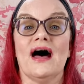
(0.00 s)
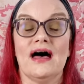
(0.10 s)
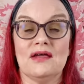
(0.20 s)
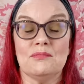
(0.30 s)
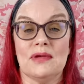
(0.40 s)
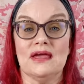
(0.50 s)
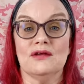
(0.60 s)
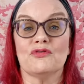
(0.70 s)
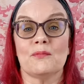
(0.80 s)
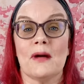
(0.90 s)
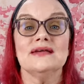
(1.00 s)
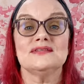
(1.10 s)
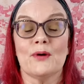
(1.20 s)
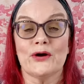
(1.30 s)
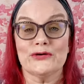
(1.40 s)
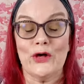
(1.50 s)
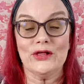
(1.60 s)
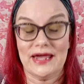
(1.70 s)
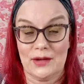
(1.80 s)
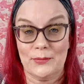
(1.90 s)
I made for my smart
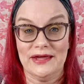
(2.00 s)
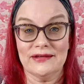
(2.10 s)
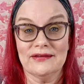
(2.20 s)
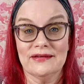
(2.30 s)
doll cami